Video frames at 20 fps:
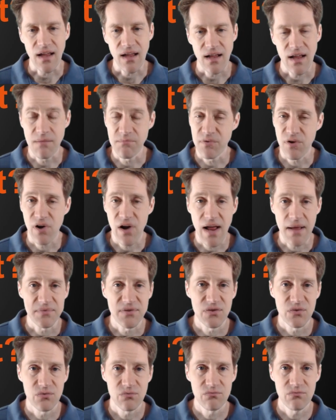And
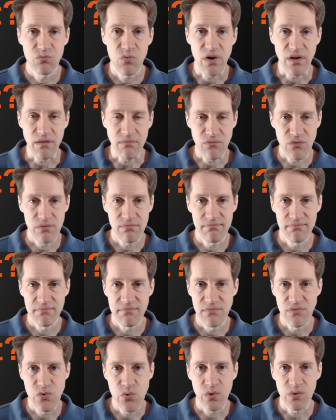perhaps what
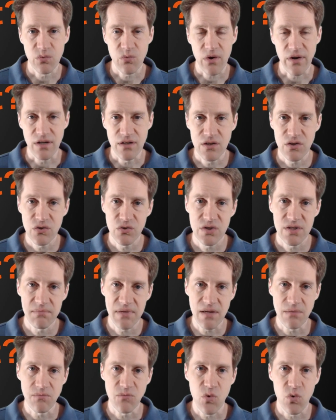you would want to do to
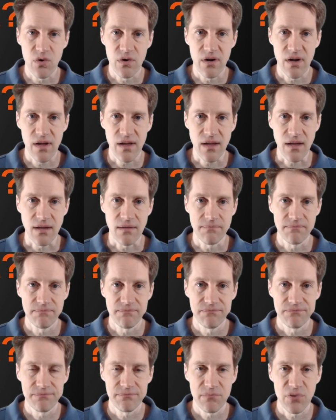be more
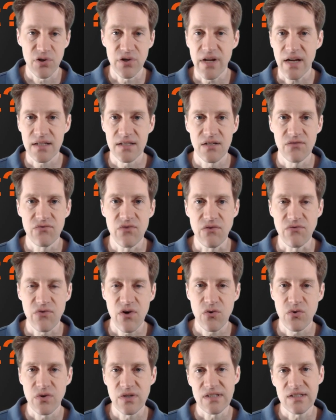productive and
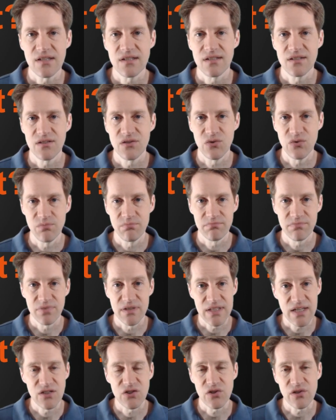focused is to
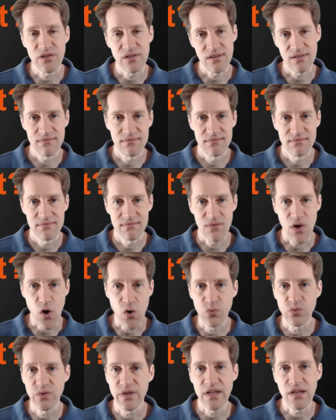potentially
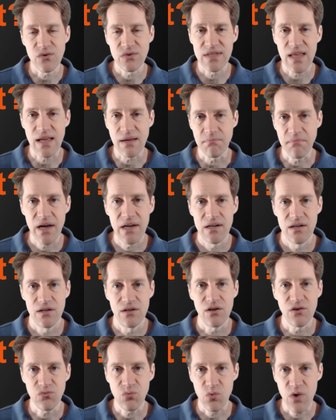only use that
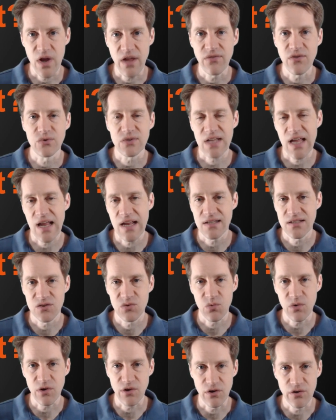monitor in those cases
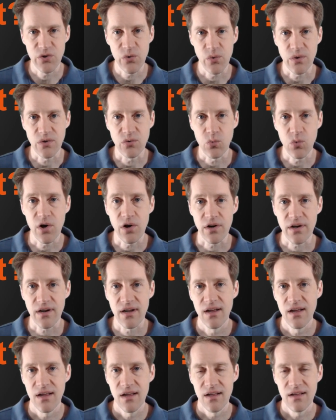where you're doing work
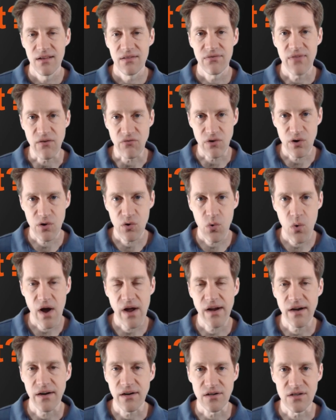that
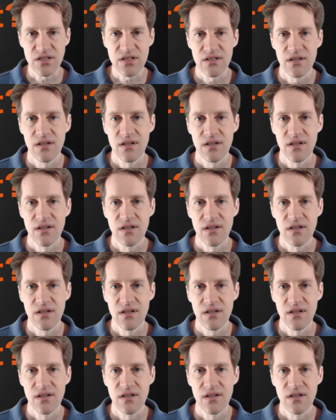requires